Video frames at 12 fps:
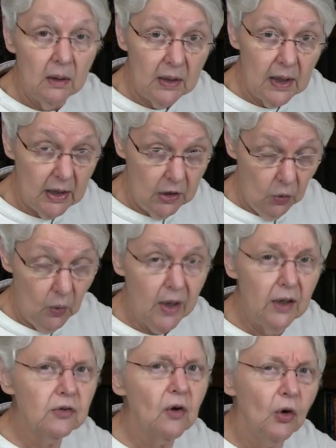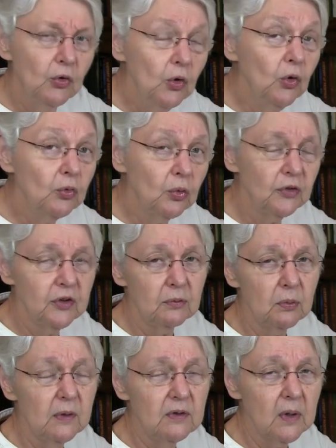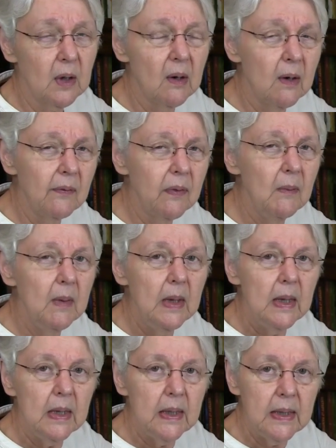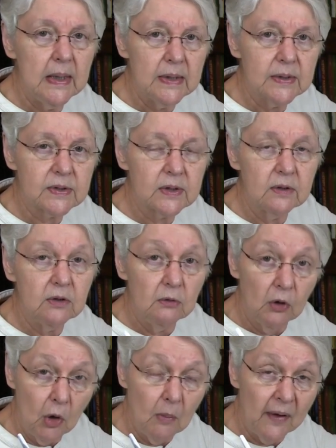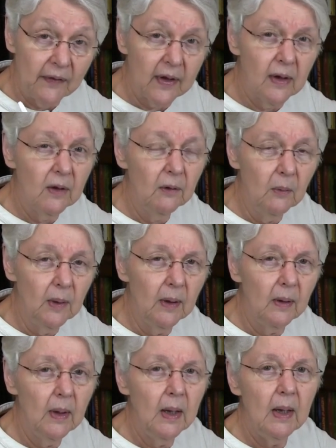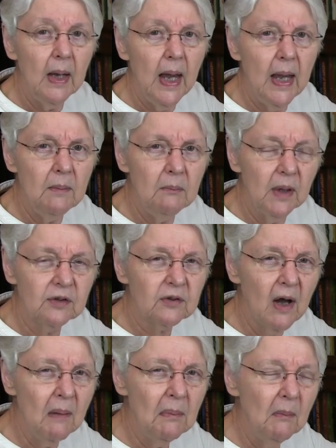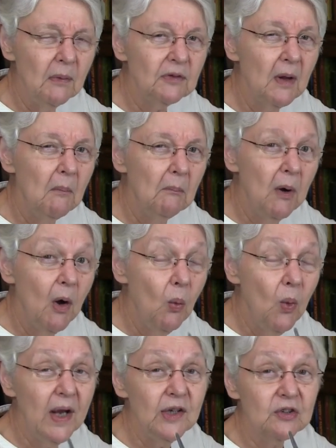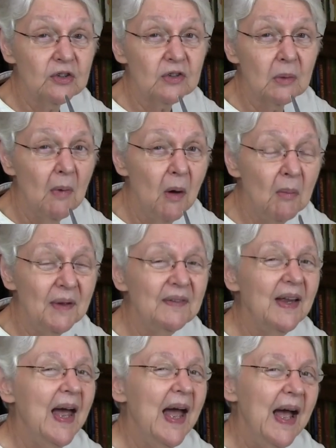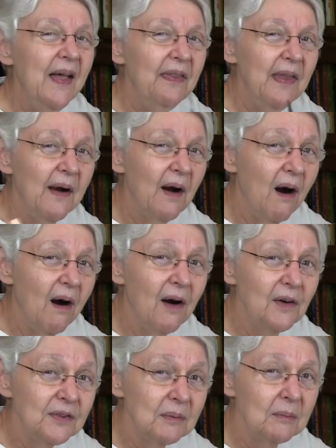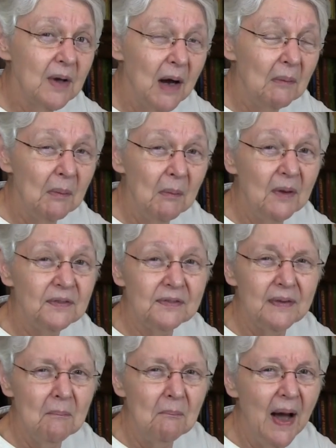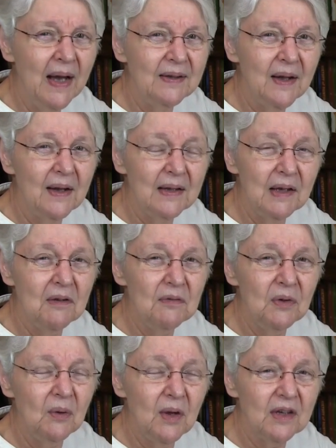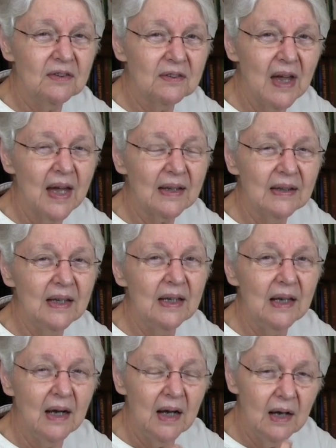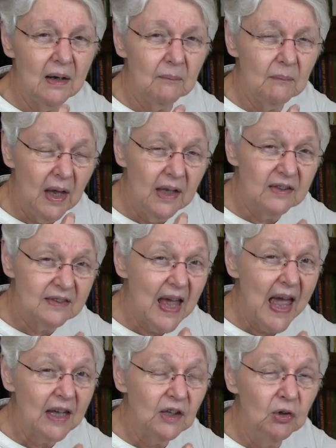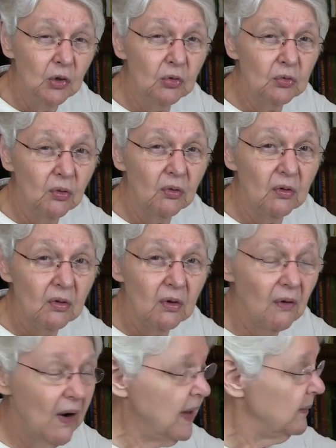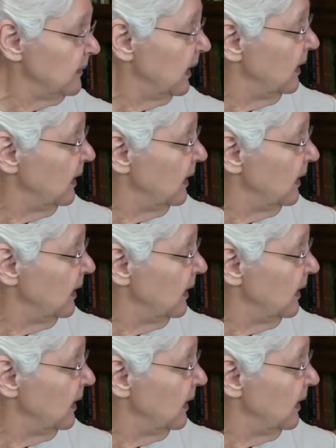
getting grays or neutrals, as we should call them, is to go by the color wheel and mix complements. But wait just a moment. There are some complements that might not give you exactly uh, exact neutral gray.